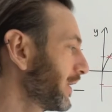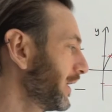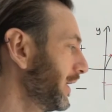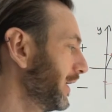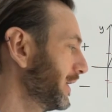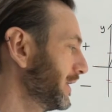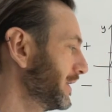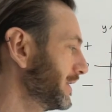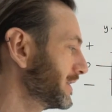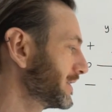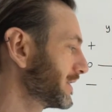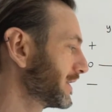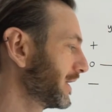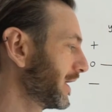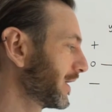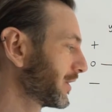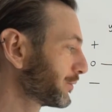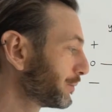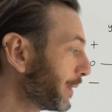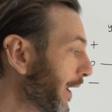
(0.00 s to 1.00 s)
And
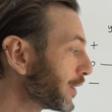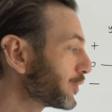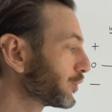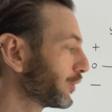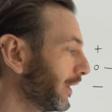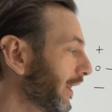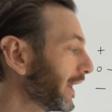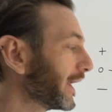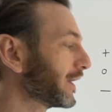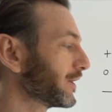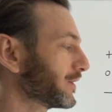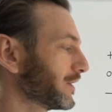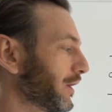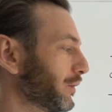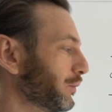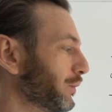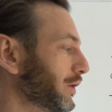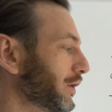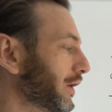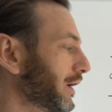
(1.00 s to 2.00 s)
especially, like I
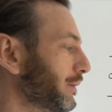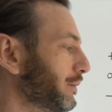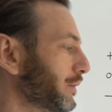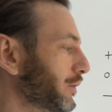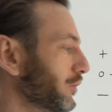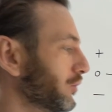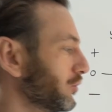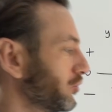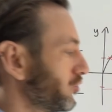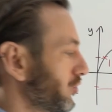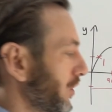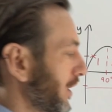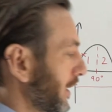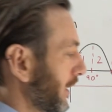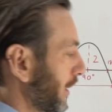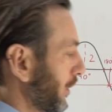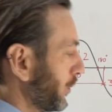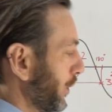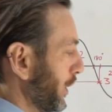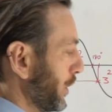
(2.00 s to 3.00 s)
said, when you come to do
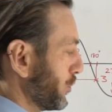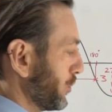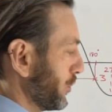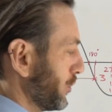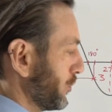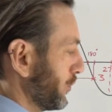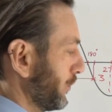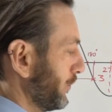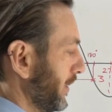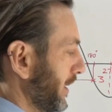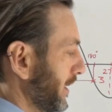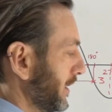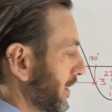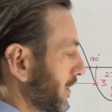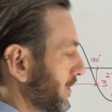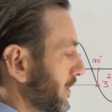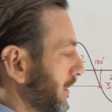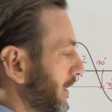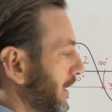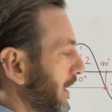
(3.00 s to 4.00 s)
trig equations, you'll find
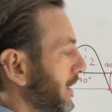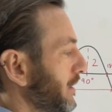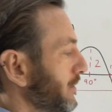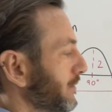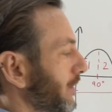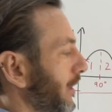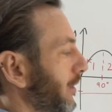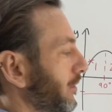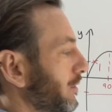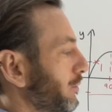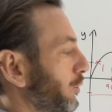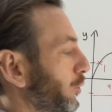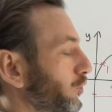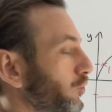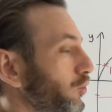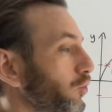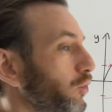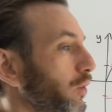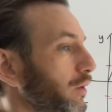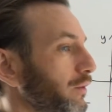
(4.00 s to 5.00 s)
this an invaluable
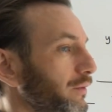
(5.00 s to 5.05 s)
tool.